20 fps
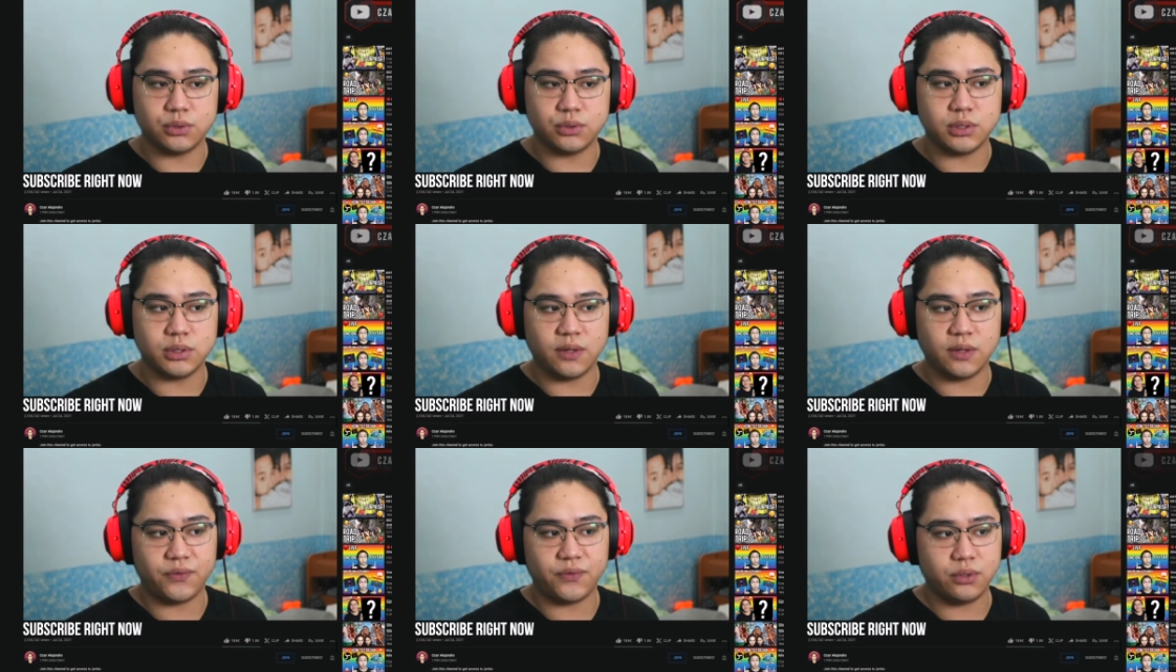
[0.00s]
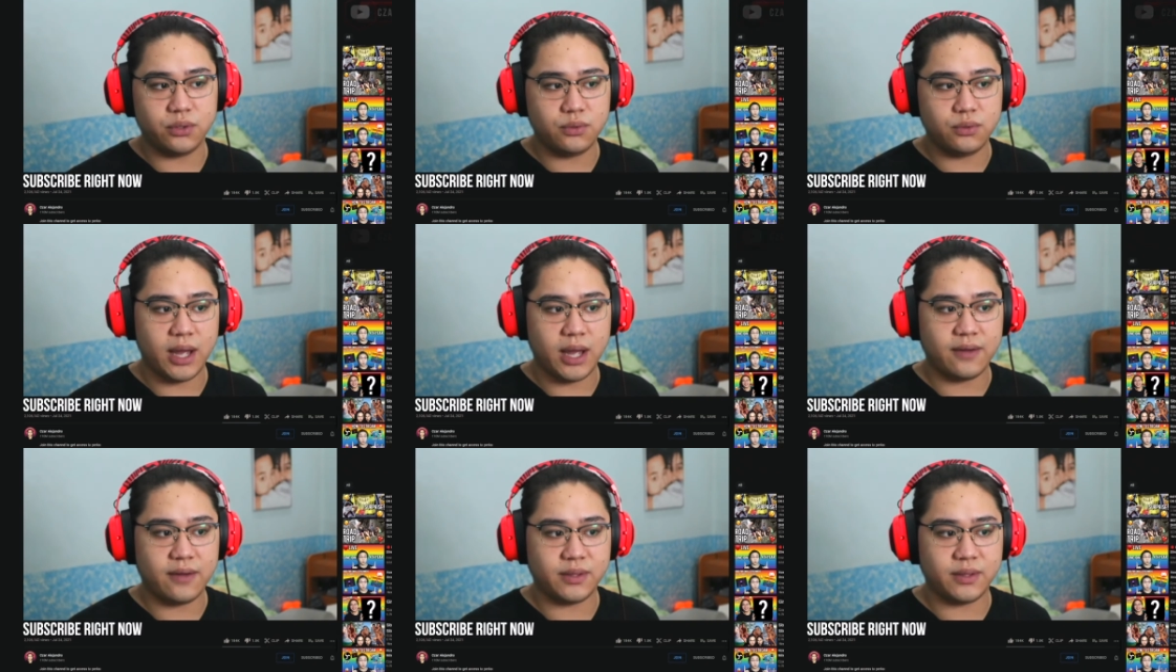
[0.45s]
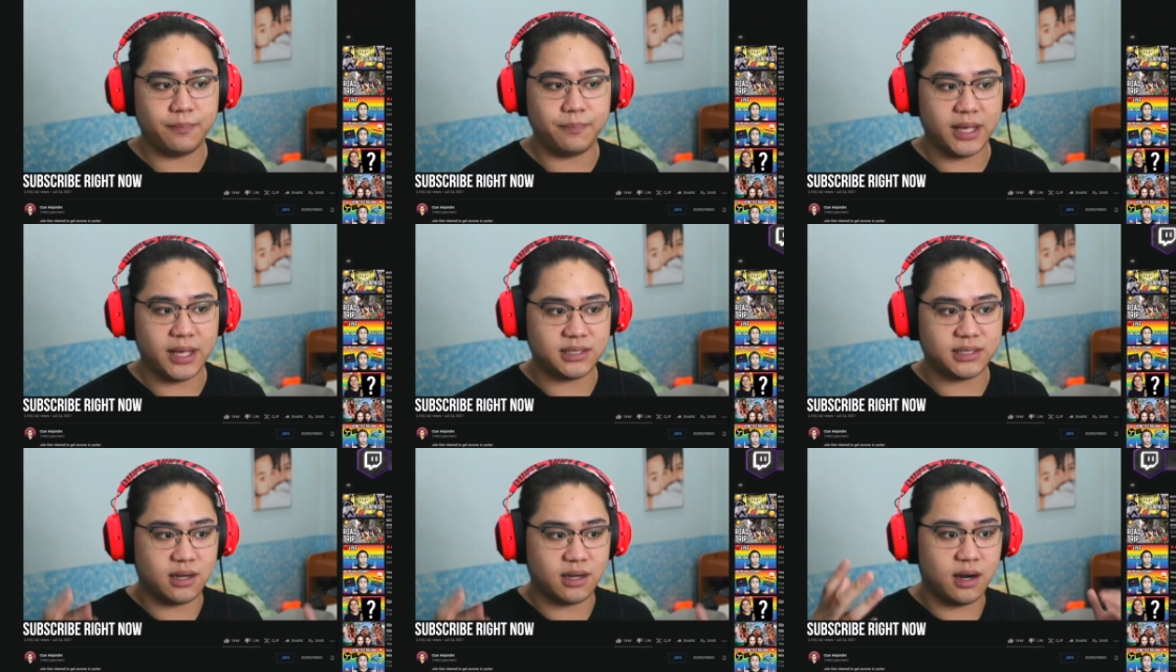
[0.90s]
If you have the
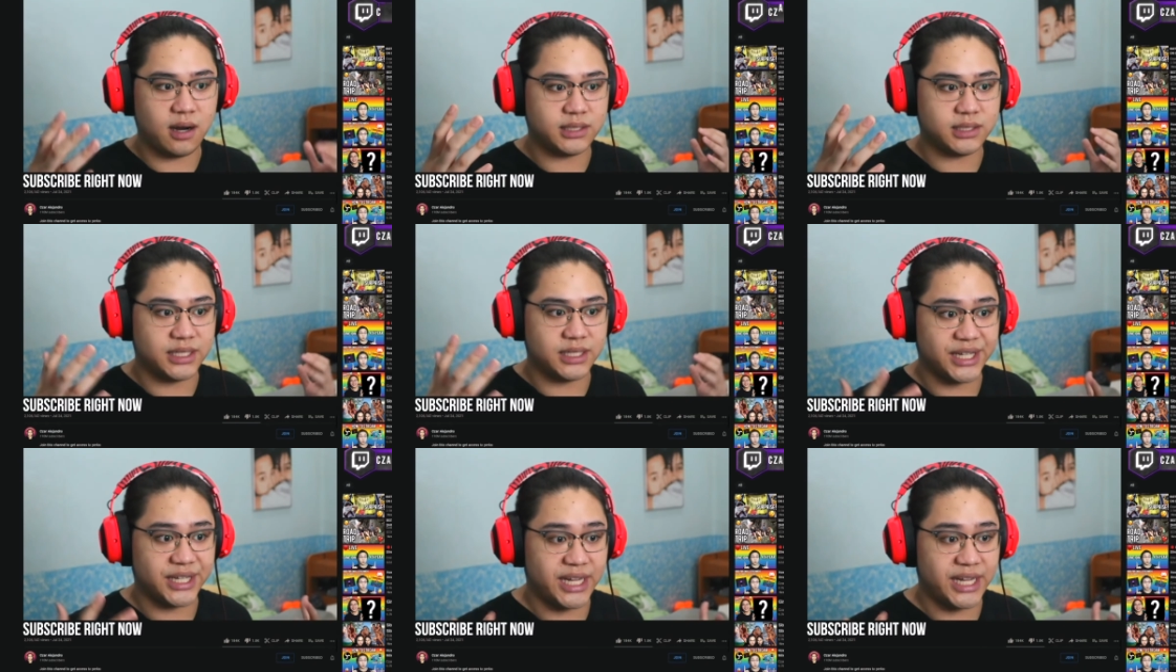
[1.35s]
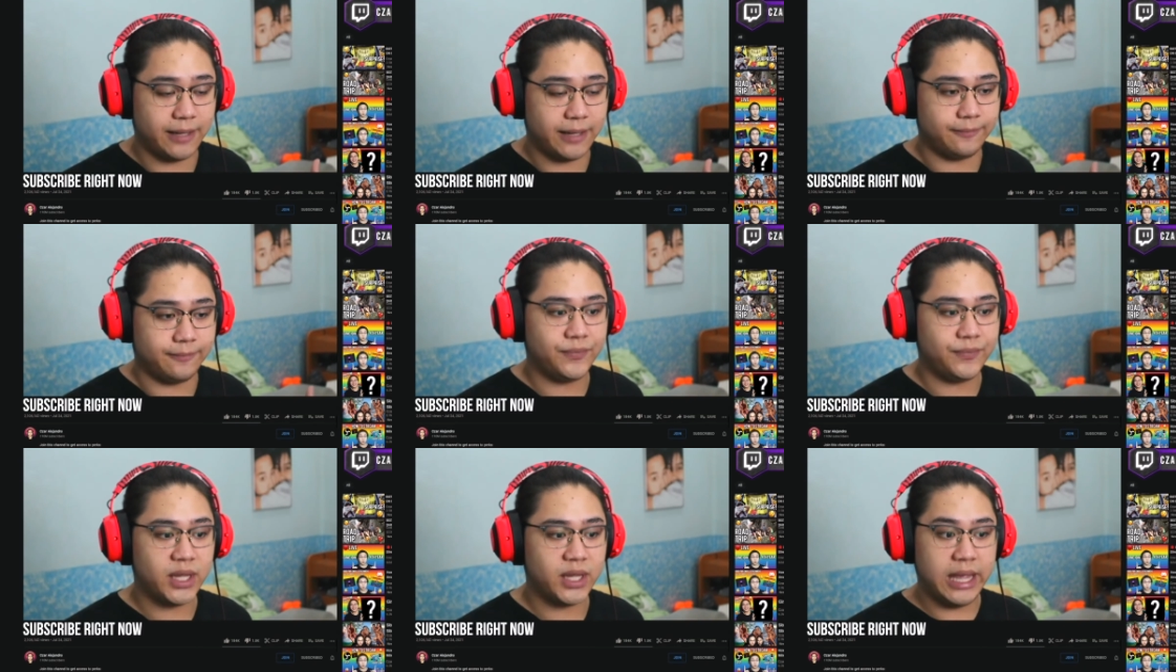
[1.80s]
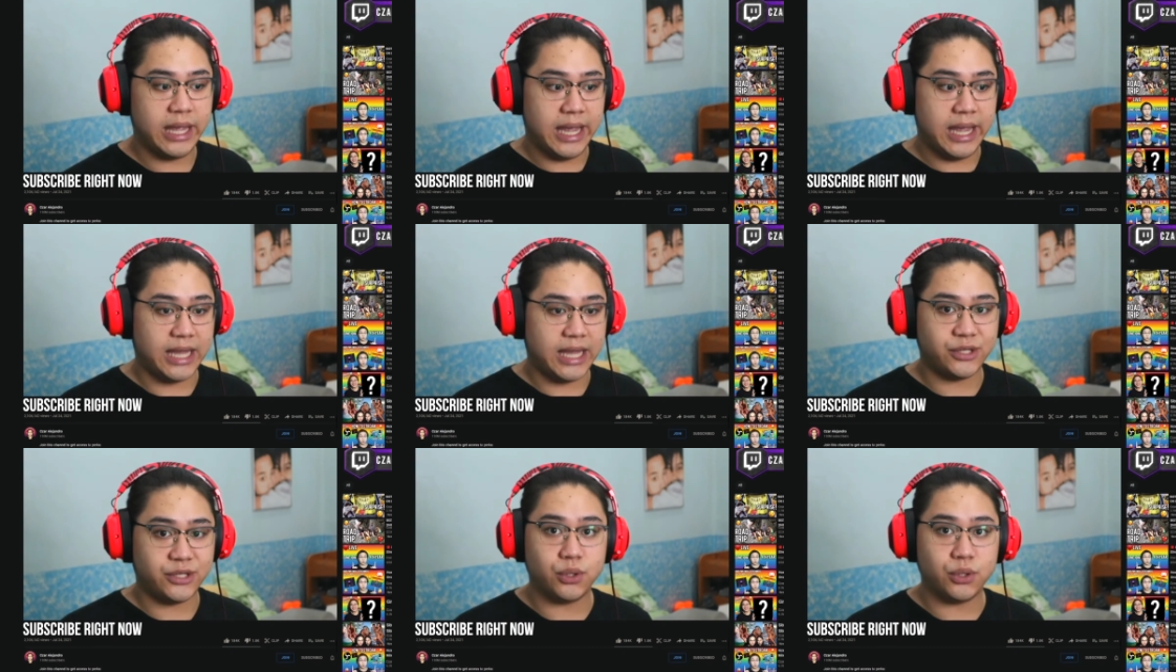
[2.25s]
best cards in the game
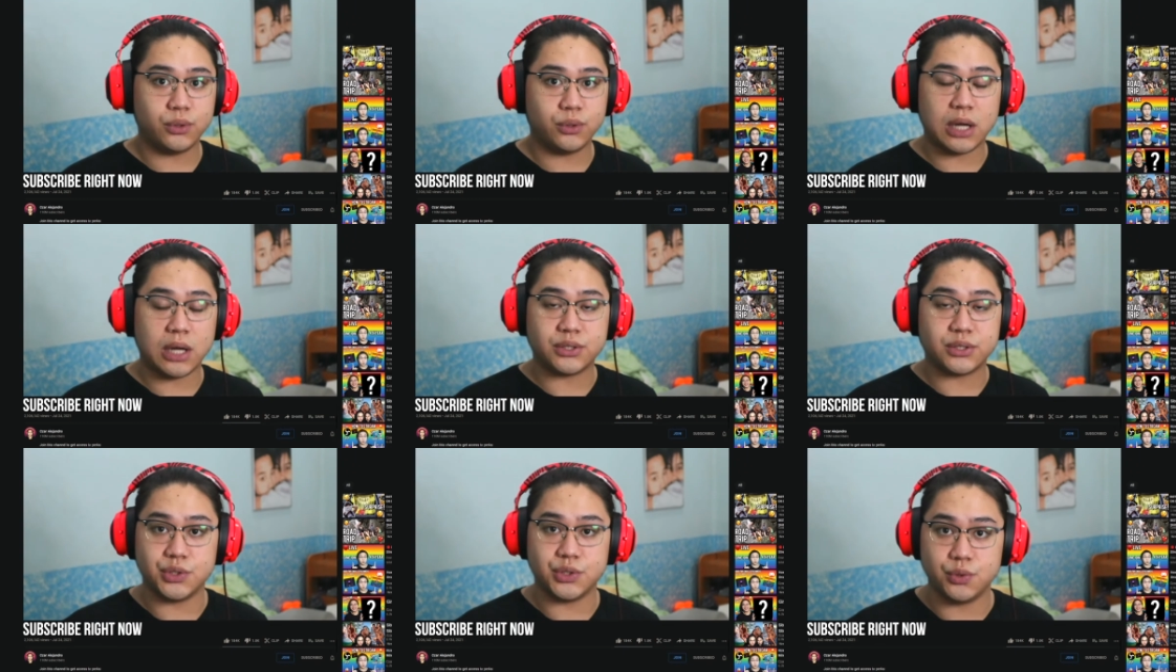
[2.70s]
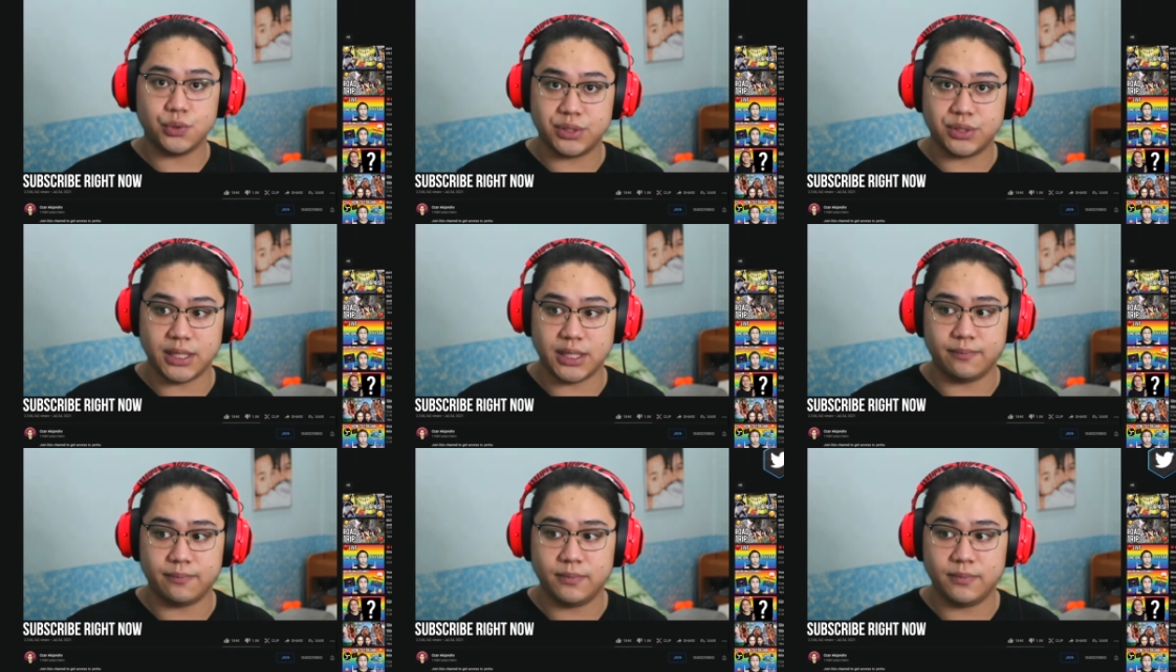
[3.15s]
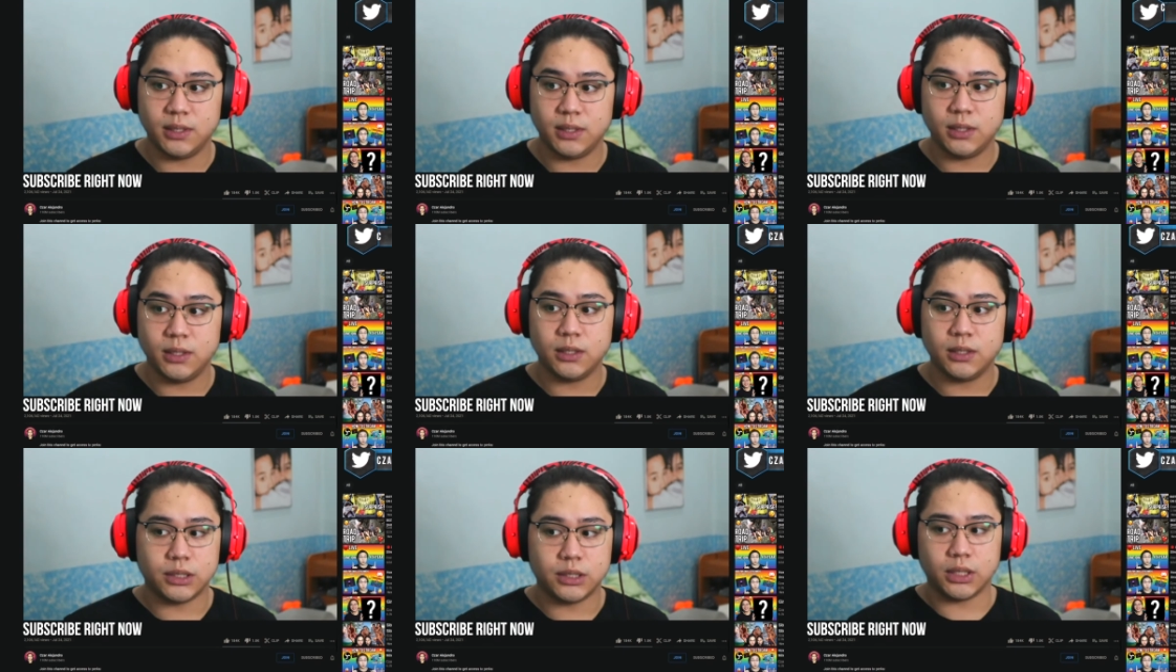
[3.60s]
and you don't know how to use them,
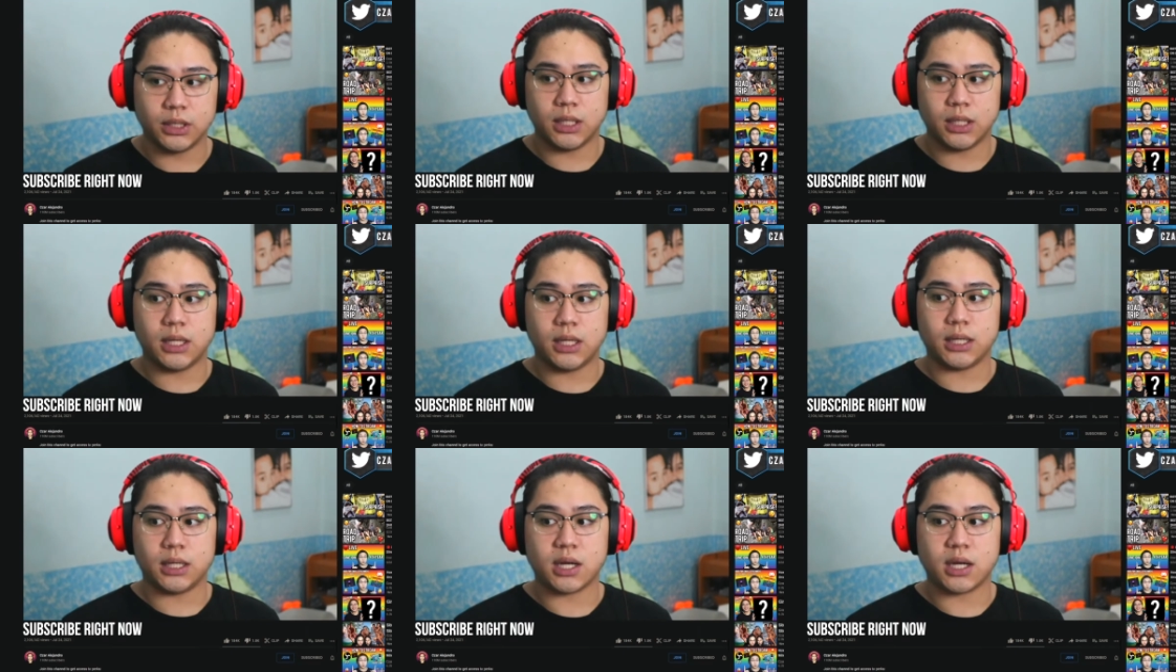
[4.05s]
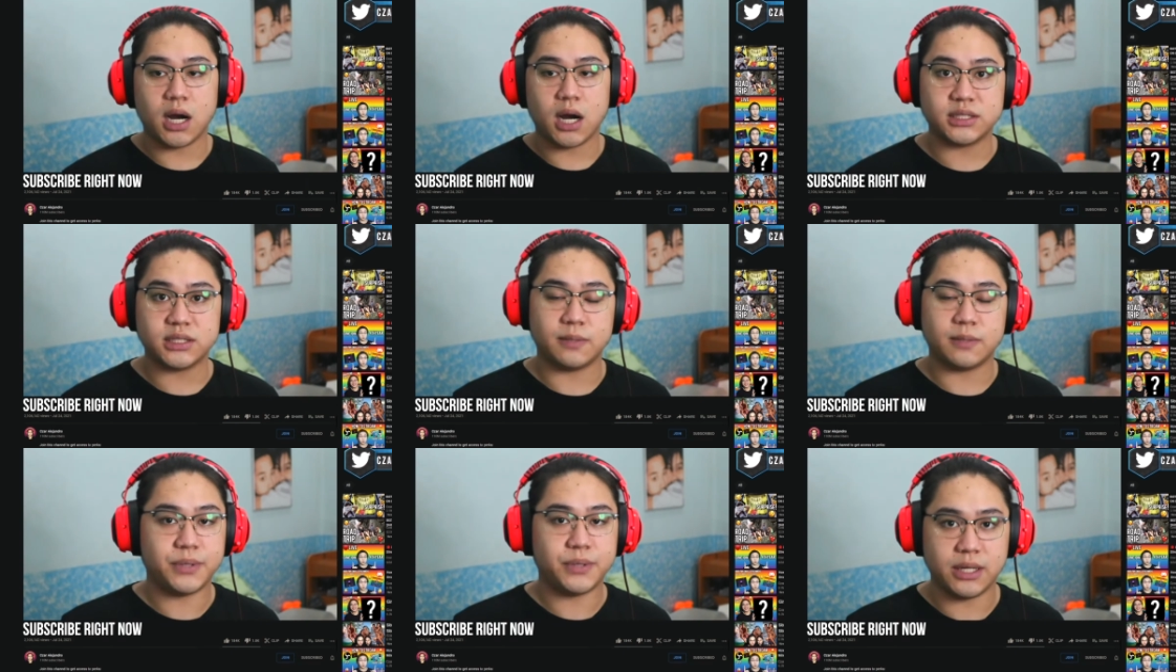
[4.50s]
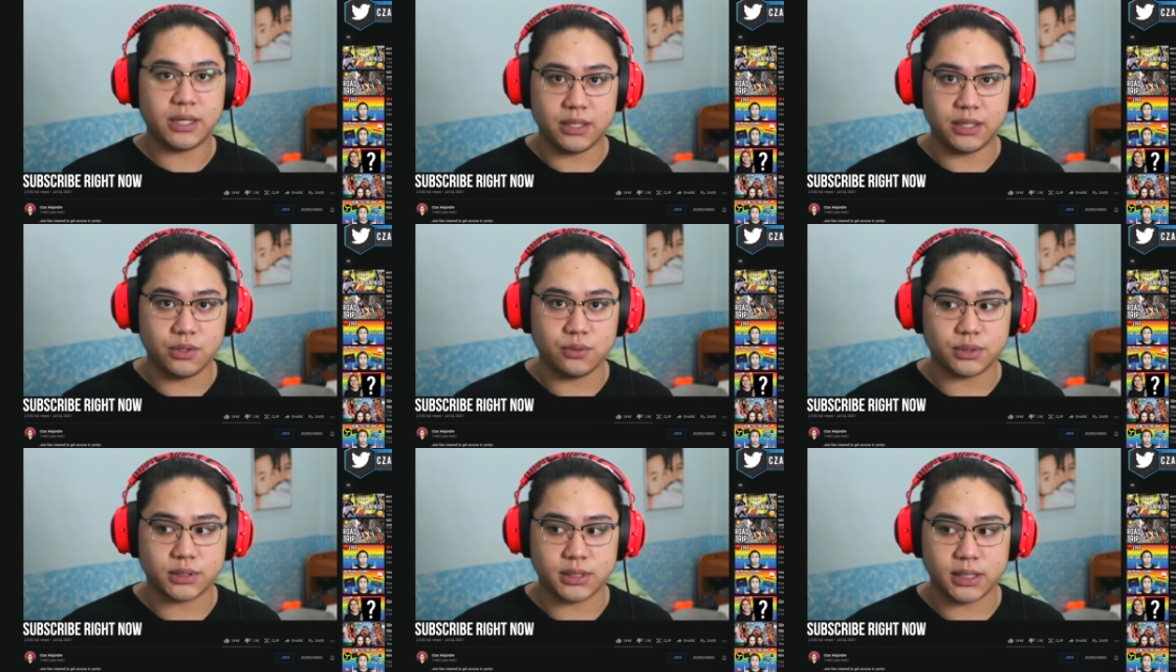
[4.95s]
the cards are pretty
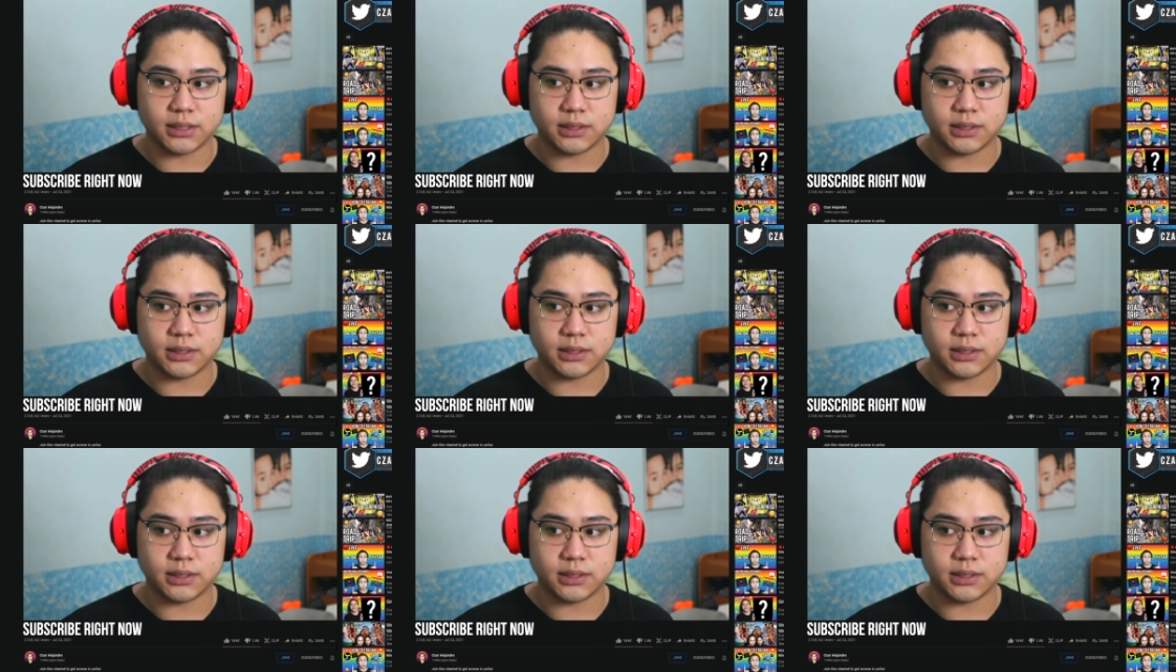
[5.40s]
useless.